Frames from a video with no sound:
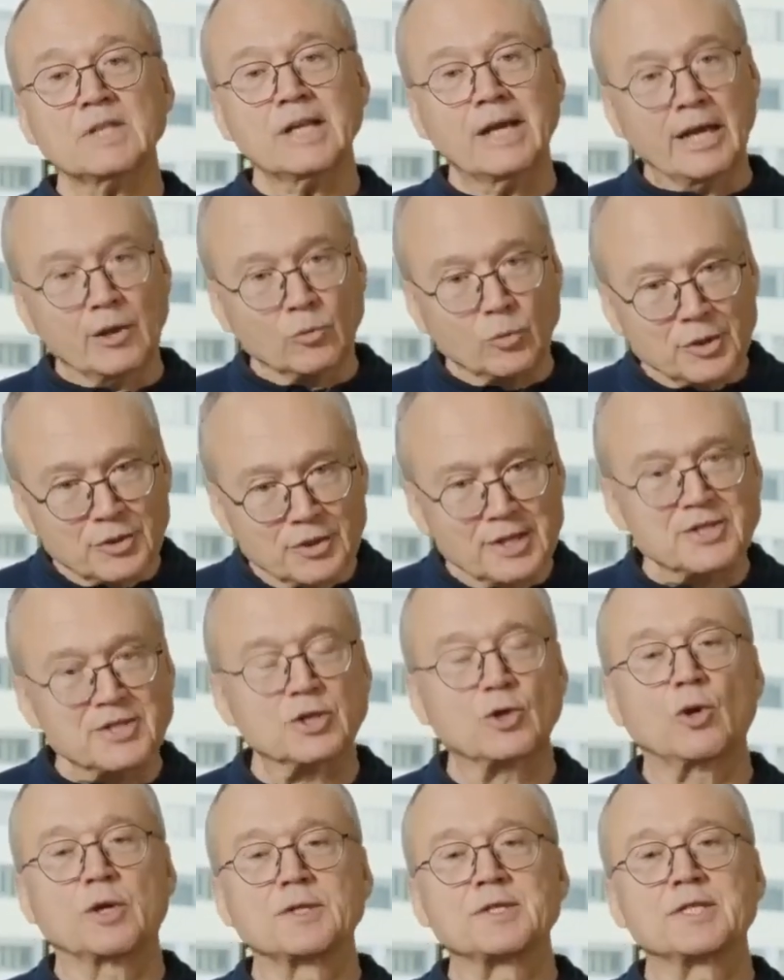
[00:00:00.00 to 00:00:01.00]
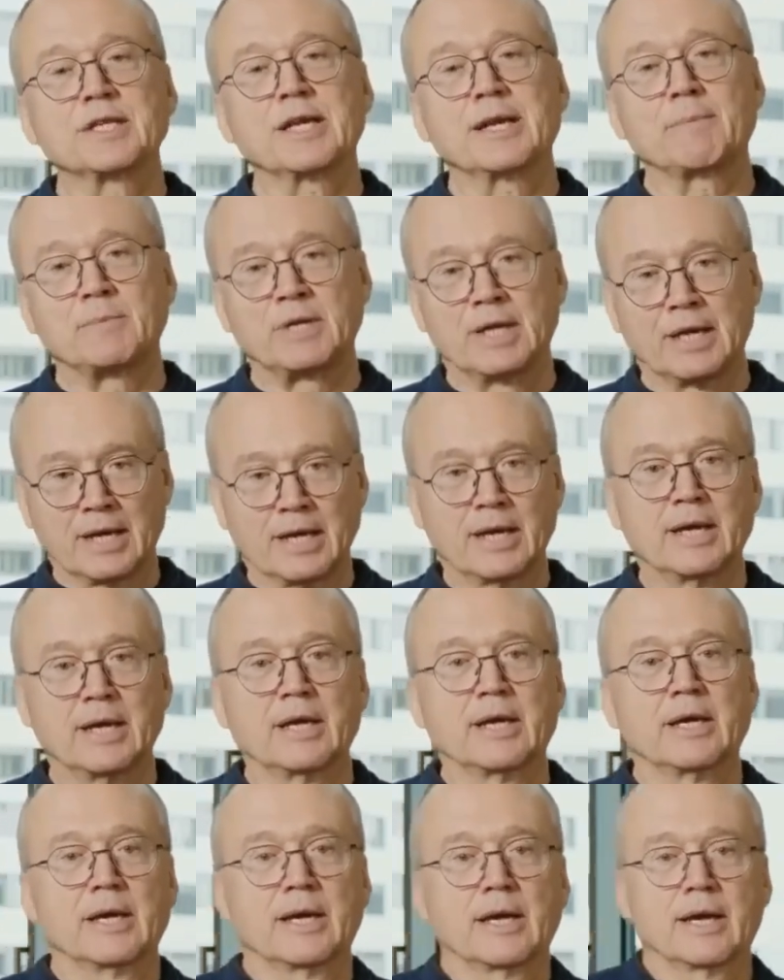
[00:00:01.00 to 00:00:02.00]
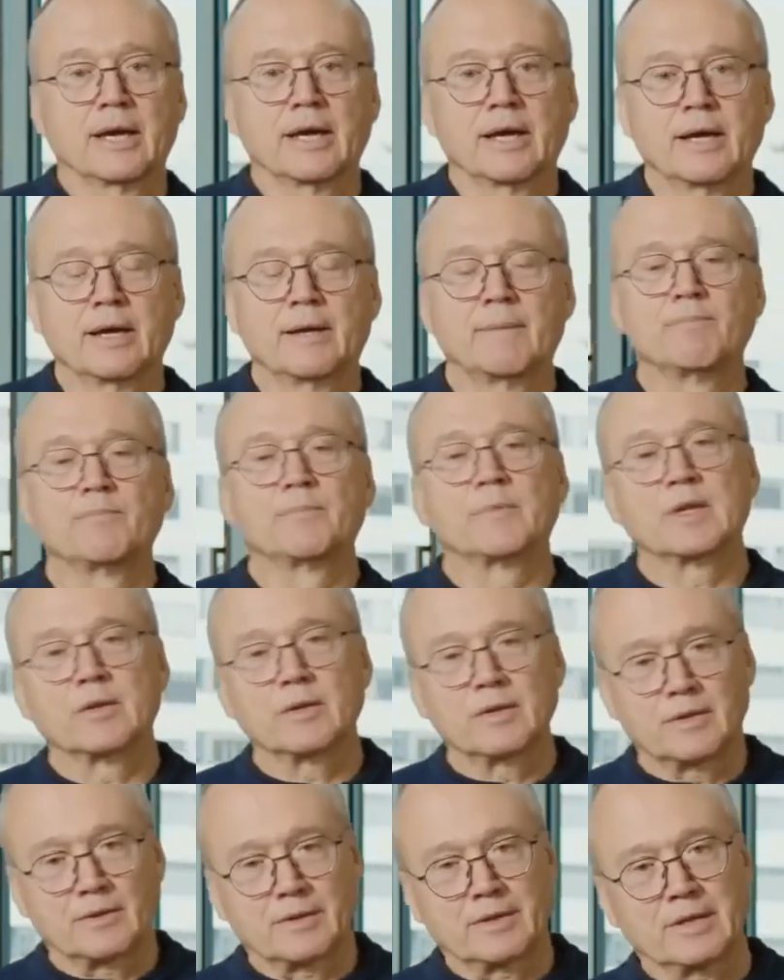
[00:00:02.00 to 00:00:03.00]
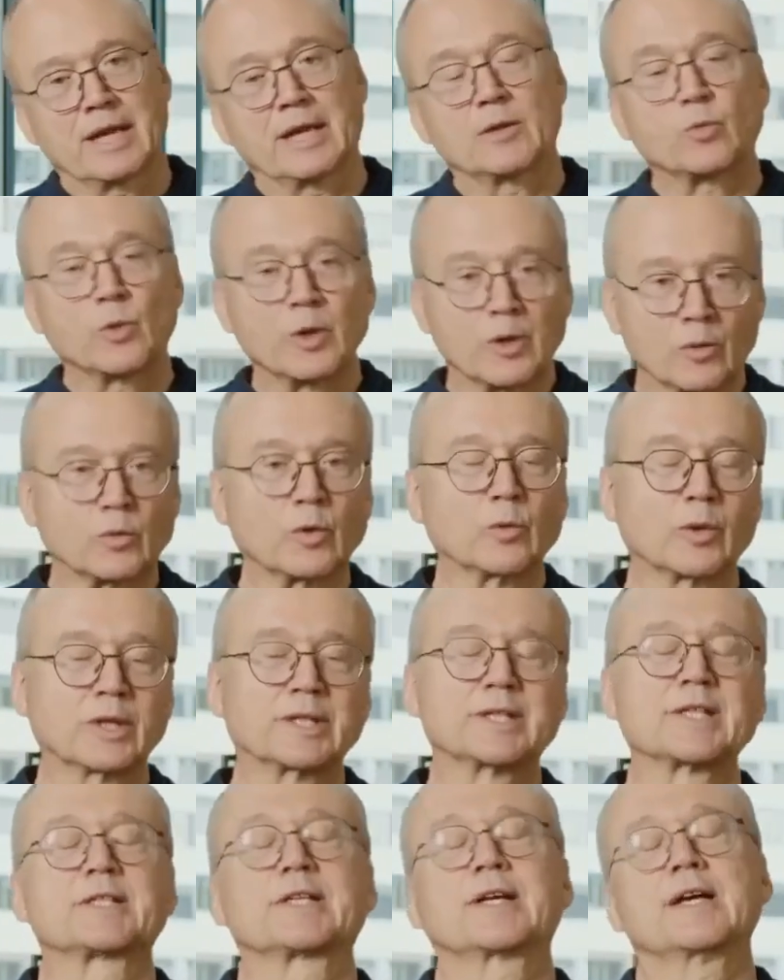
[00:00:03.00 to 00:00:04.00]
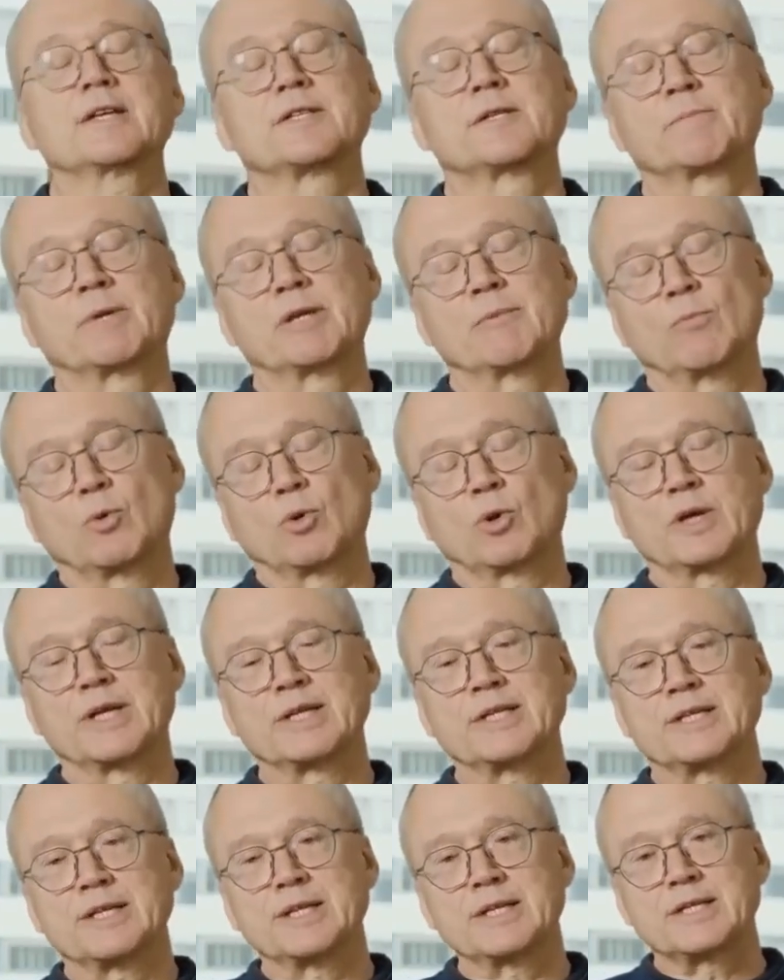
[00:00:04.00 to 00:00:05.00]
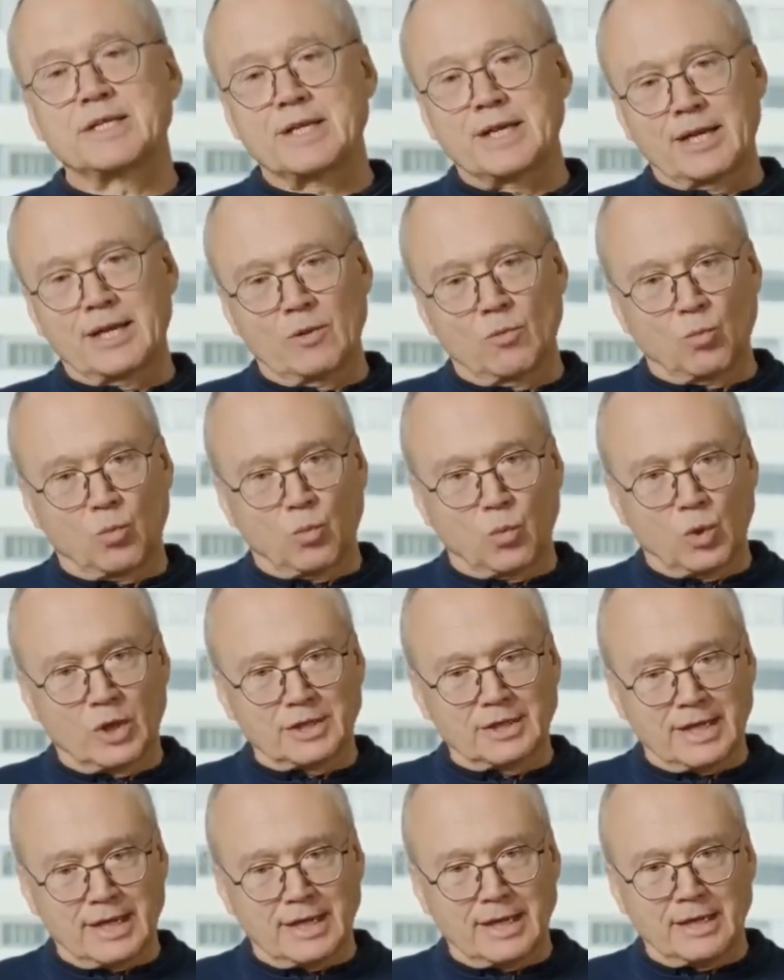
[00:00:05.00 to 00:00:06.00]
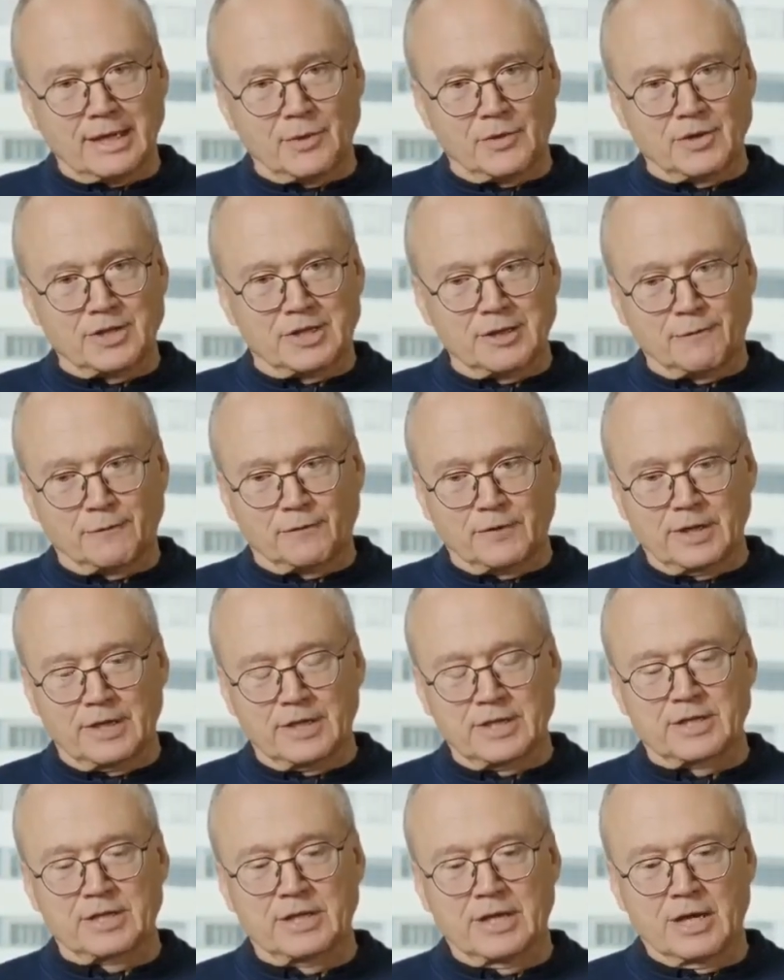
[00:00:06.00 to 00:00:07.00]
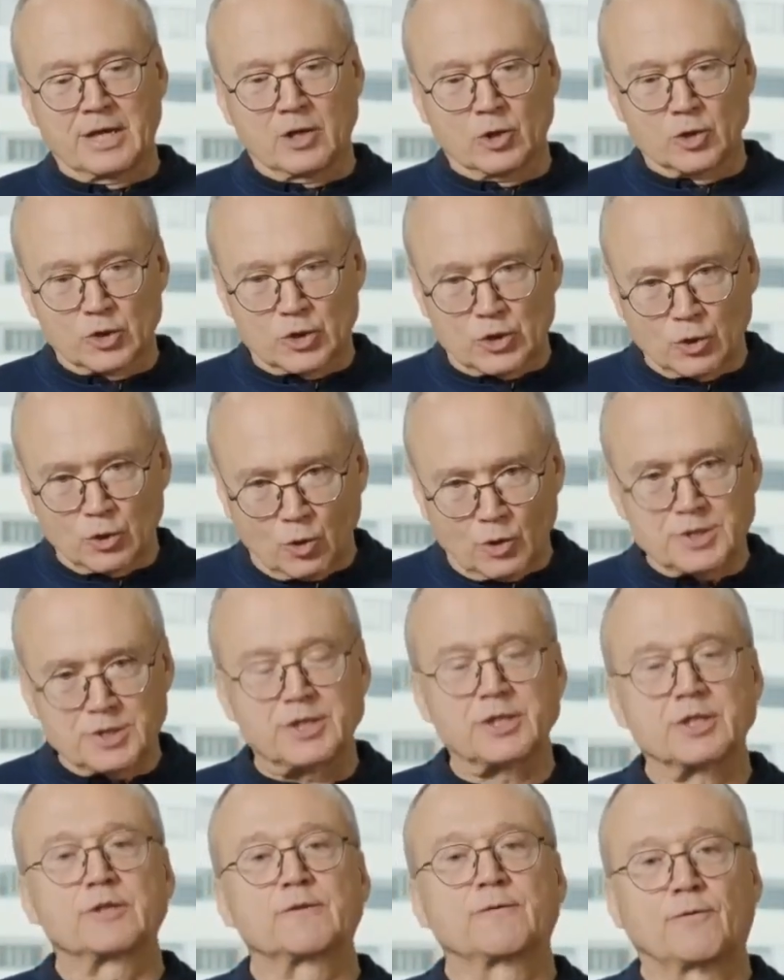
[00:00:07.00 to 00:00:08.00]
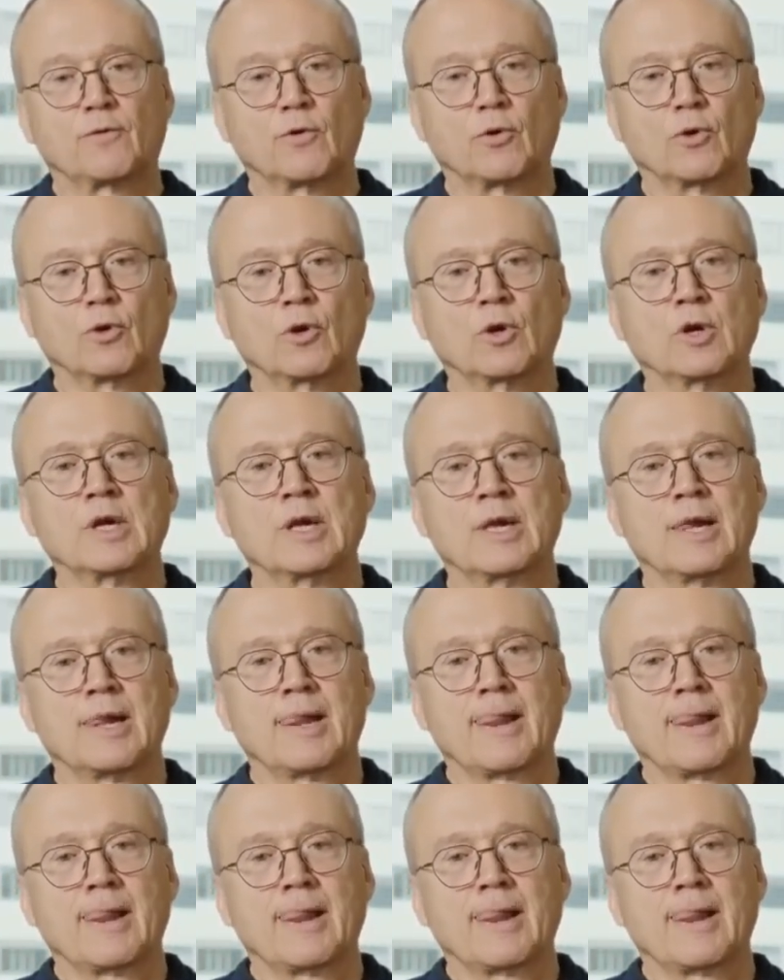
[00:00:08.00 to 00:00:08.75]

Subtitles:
And with this concept, and we will discuss a bit more in detail what are the different sources for